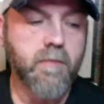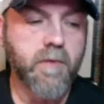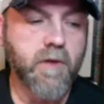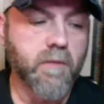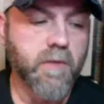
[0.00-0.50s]

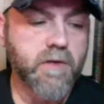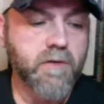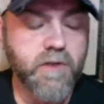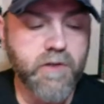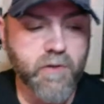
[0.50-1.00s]
you know,
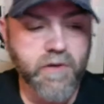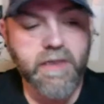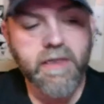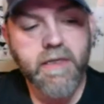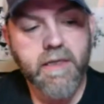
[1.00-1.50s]
Metro
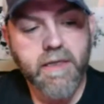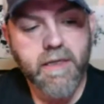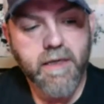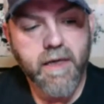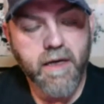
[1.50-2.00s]
Detroit,
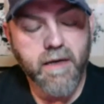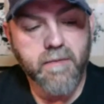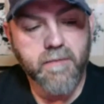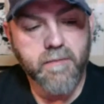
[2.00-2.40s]
uh,